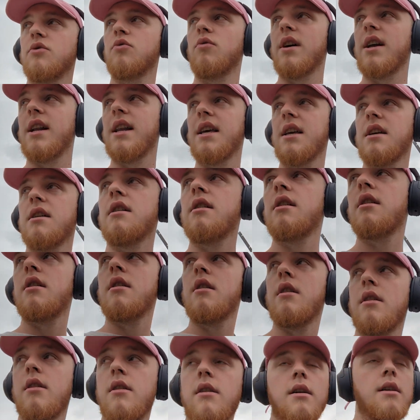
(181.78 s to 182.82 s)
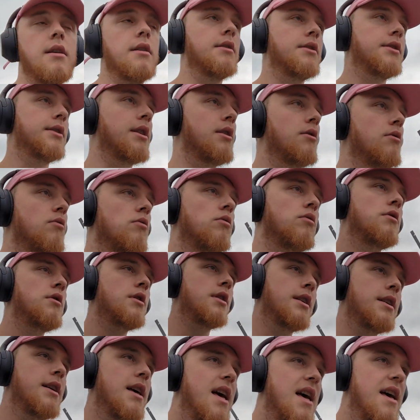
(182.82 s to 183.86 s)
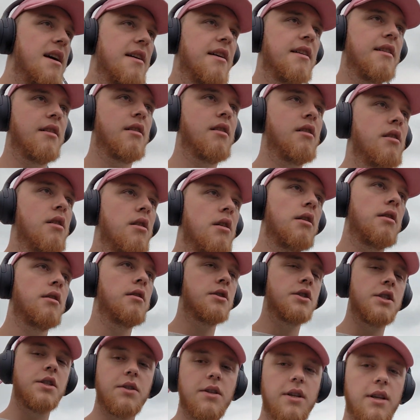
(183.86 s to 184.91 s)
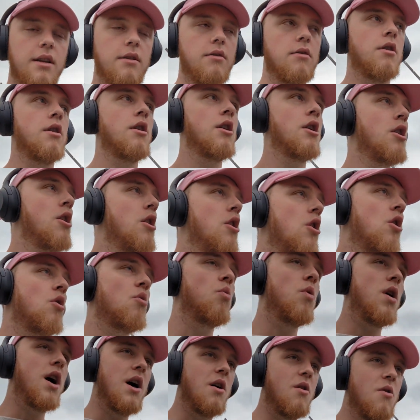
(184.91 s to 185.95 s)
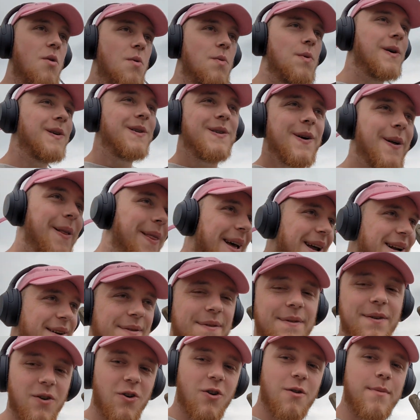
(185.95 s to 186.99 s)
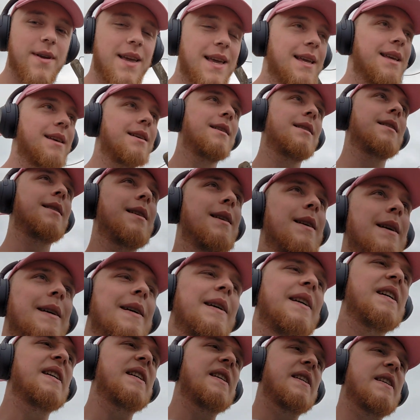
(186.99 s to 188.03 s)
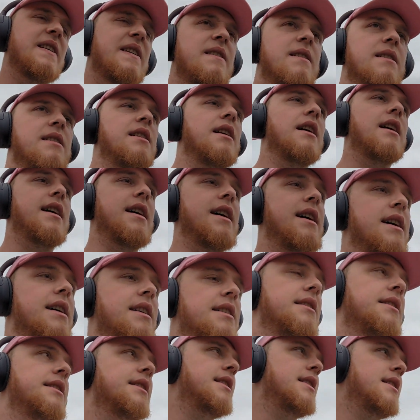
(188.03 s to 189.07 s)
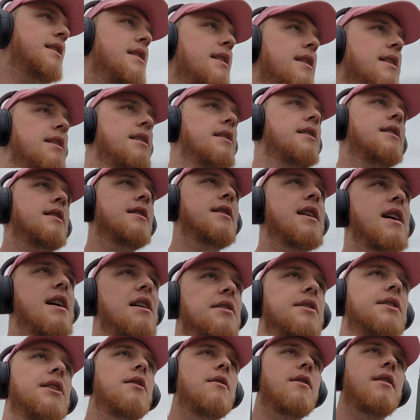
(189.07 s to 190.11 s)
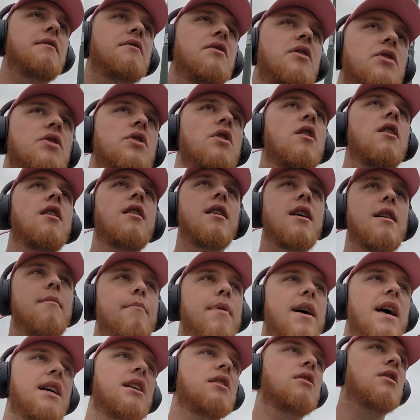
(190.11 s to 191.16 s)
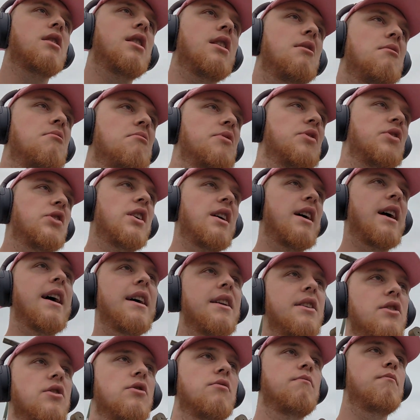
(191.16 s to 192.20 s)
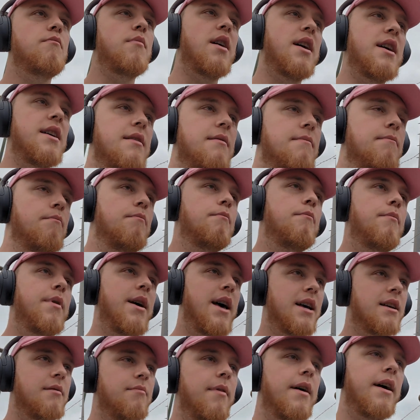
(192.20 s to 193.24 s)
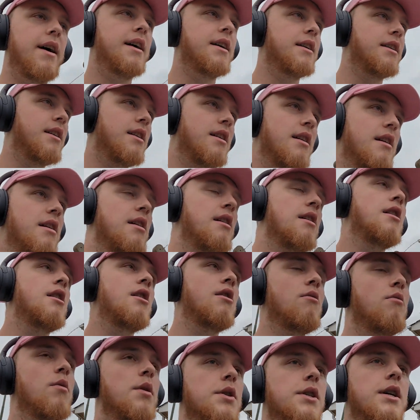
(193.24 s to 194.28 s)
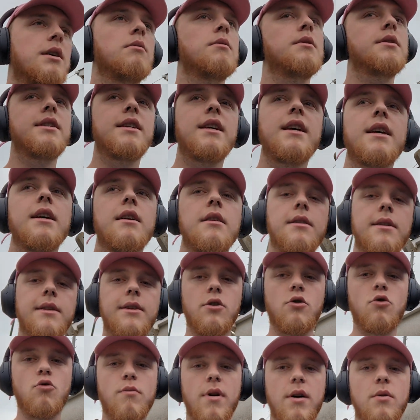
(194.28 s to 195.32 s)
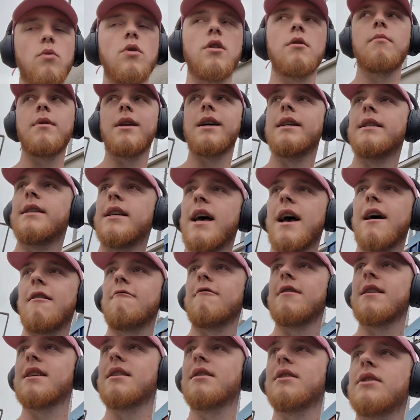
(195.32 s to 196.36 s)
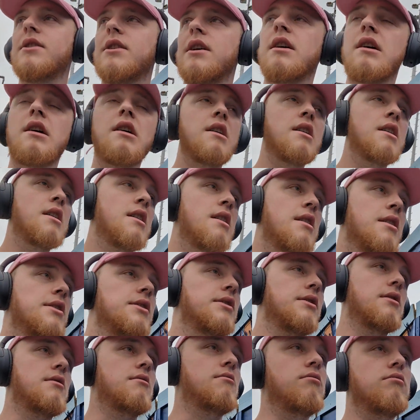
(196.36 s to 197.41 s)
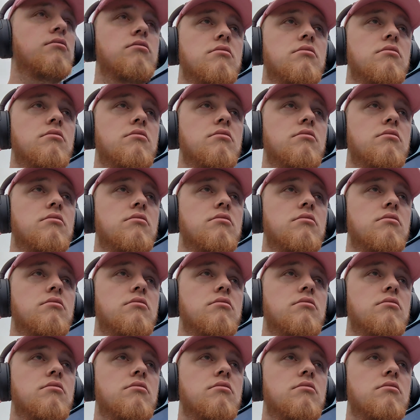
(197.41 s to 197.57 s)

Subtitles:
really. So yeah, she's gonna wash all that for me. And yeah, so I've just got a bag of clothes and my backpack, which I will take to my workplace, Harry's. So